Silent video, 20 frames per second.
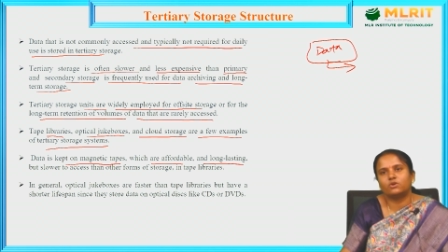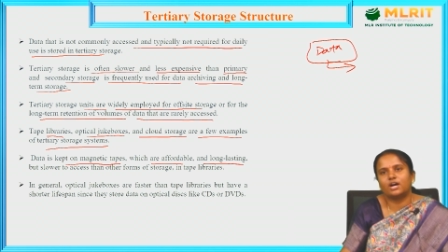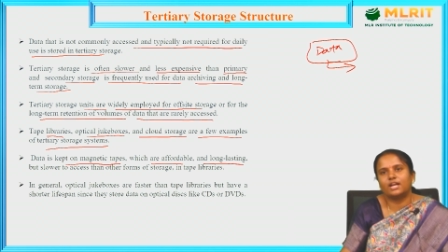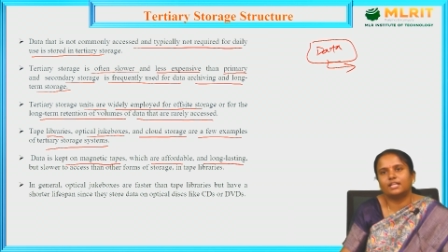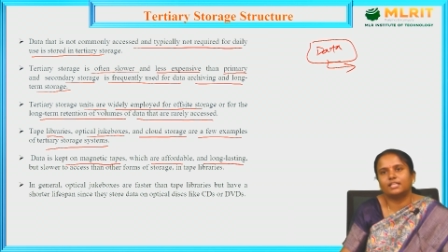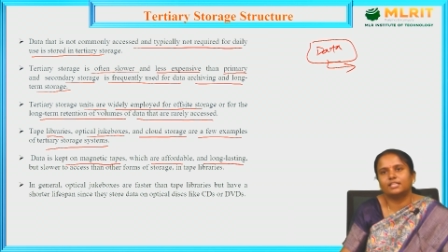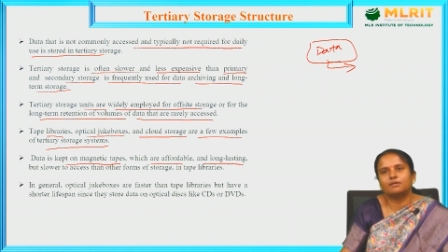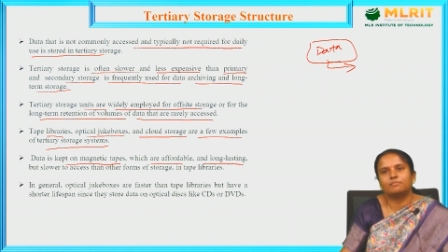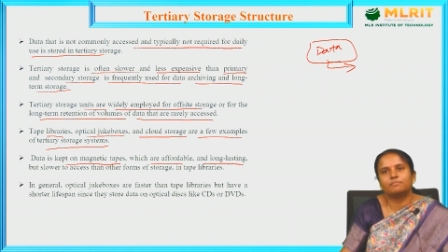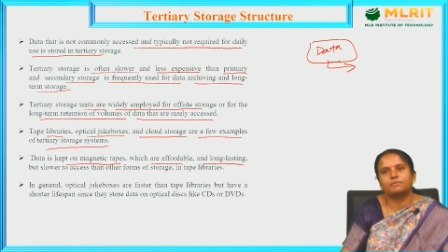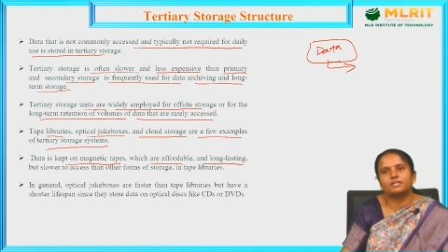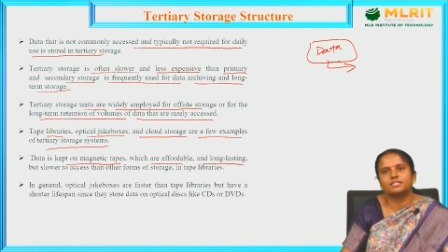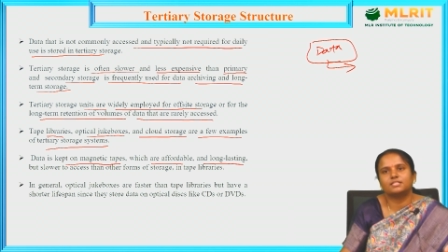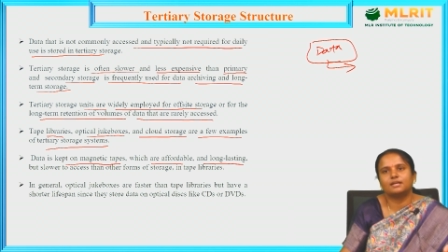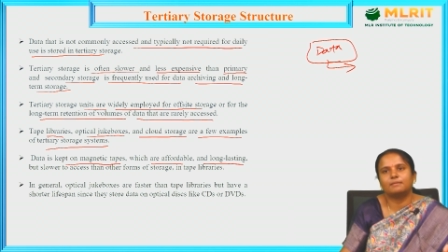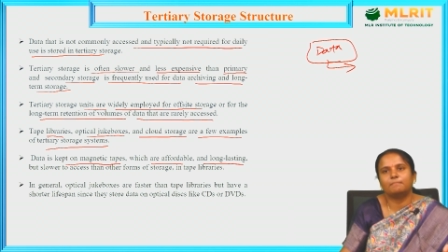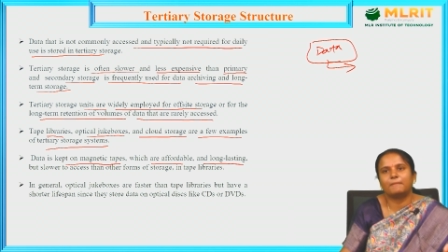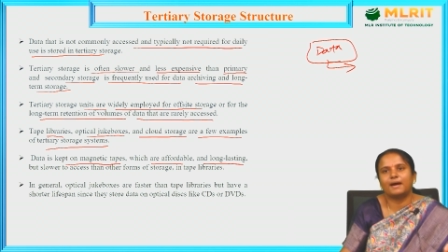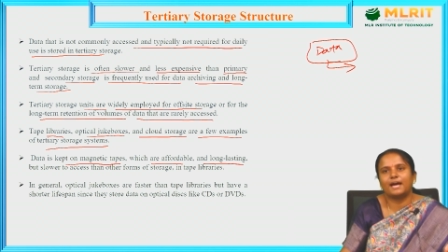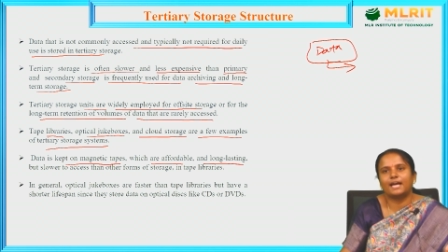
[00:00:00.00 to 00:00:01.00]
another
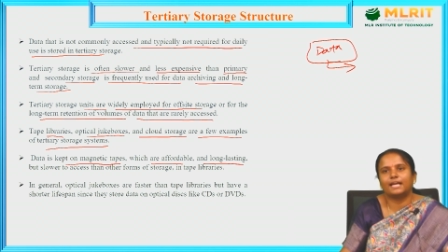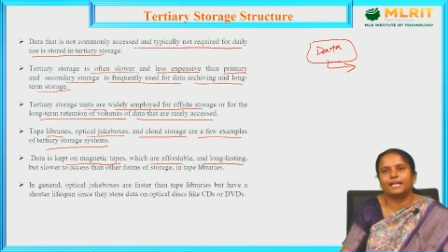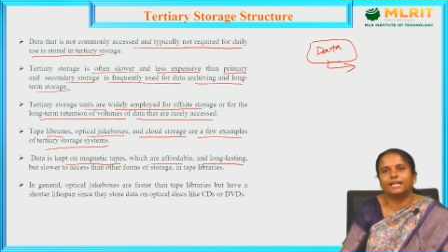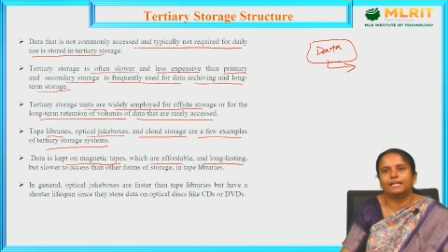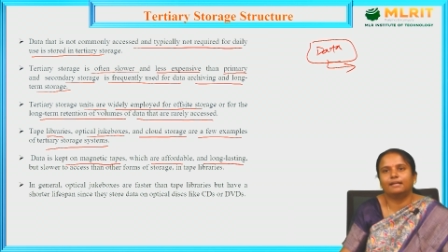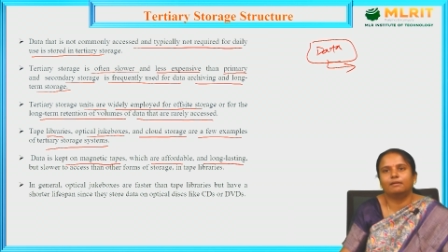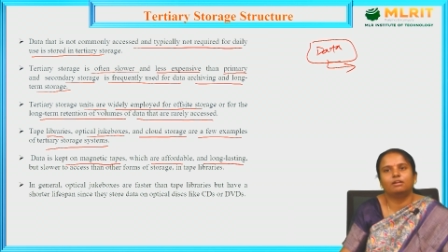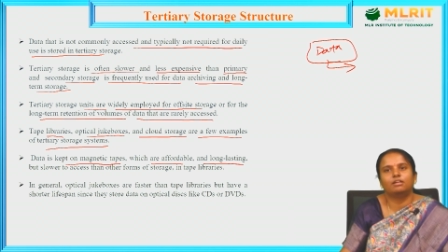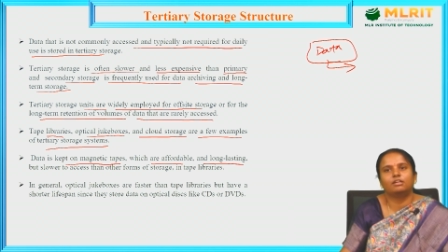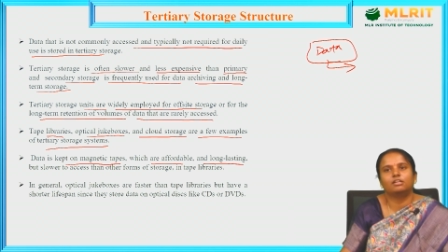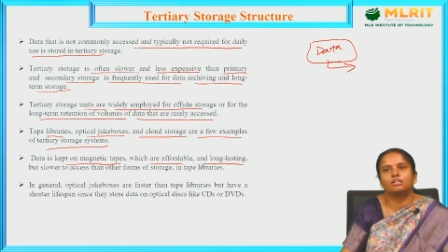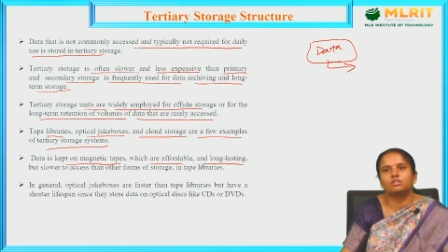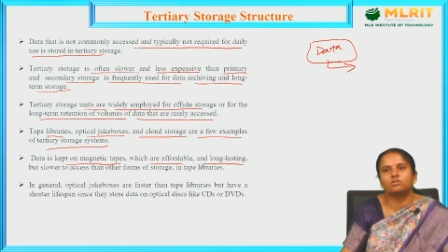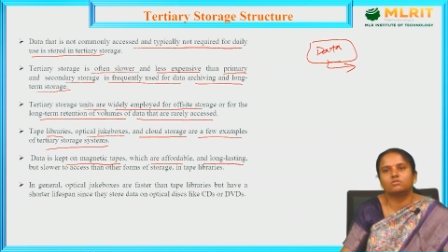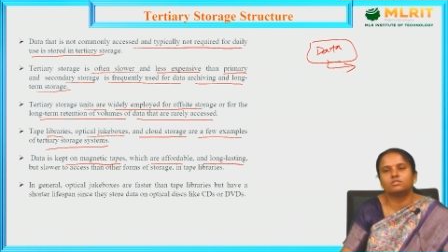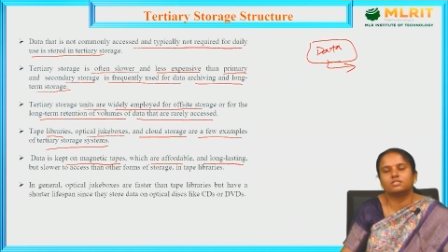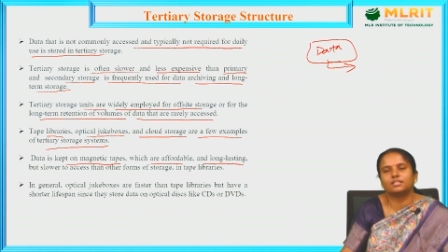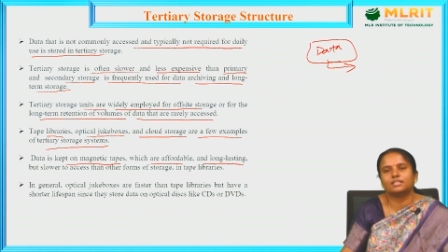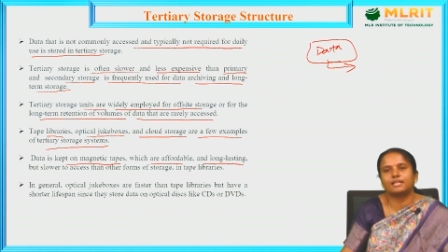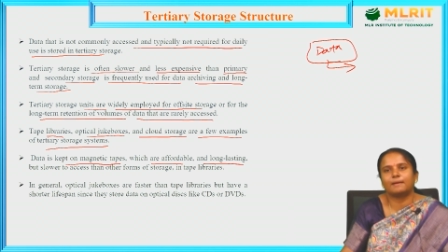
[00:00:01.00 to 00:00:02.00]
person by uh,
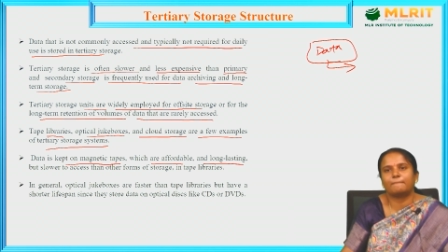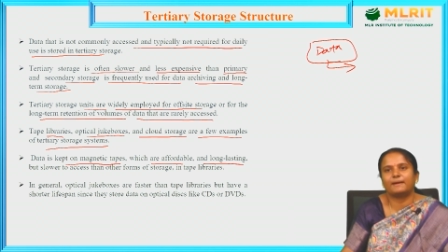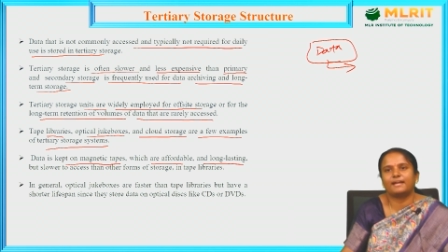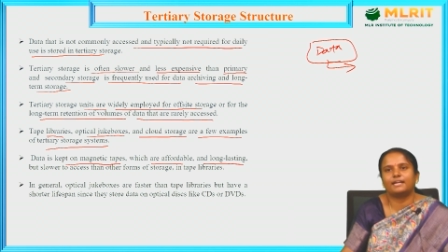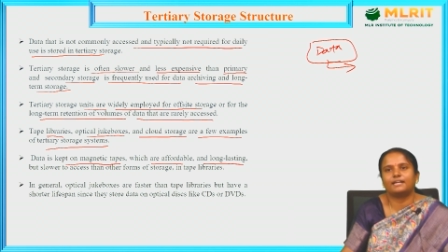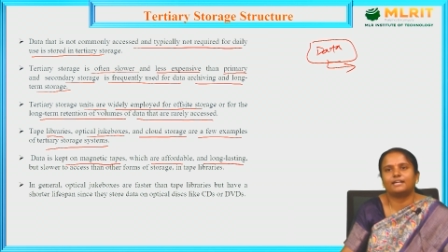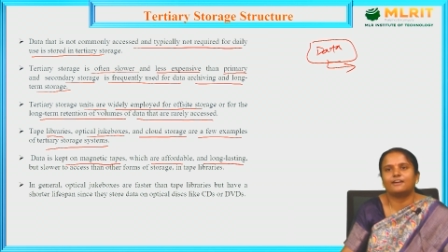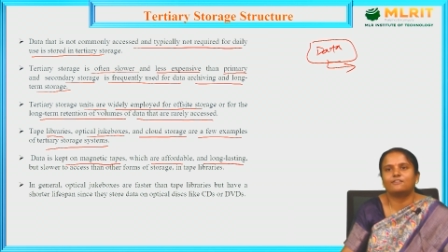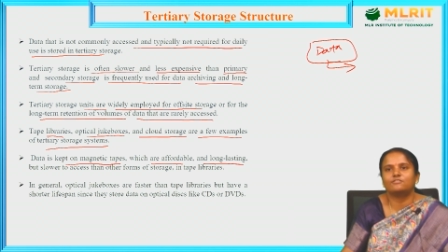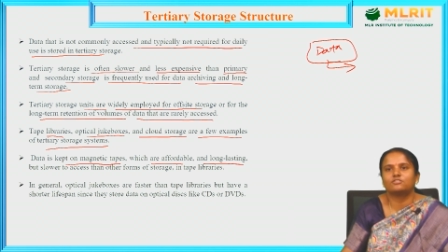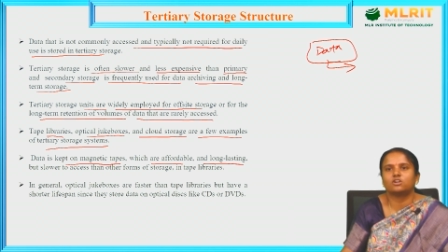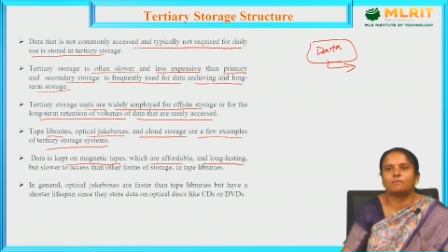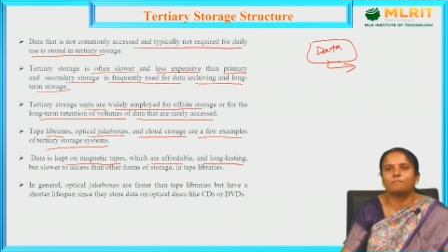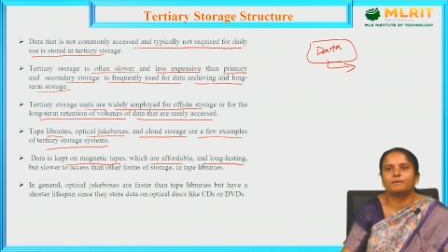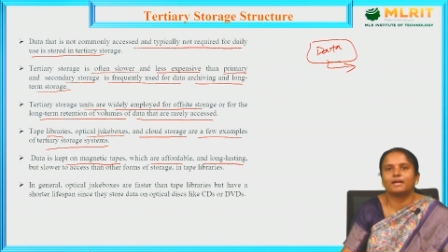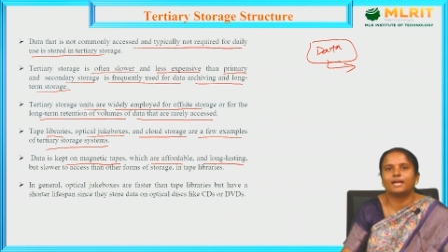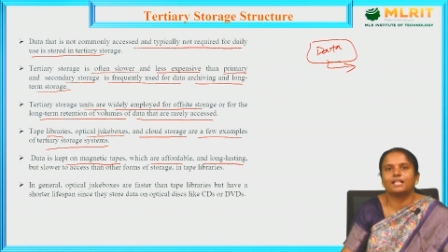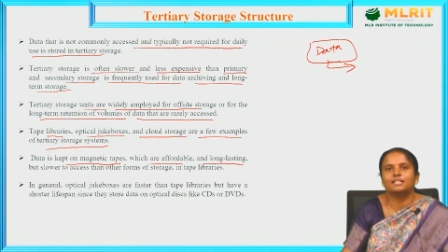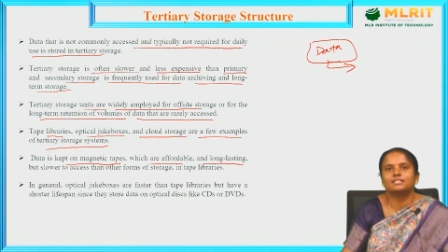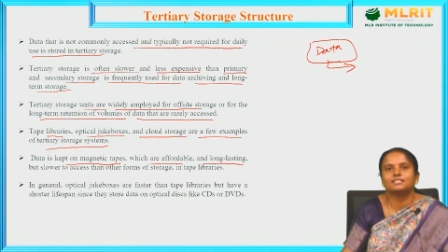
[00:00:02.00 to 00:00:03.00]
using the pen drives or
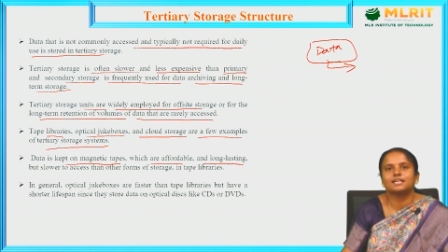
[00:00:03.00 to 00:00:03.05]
mails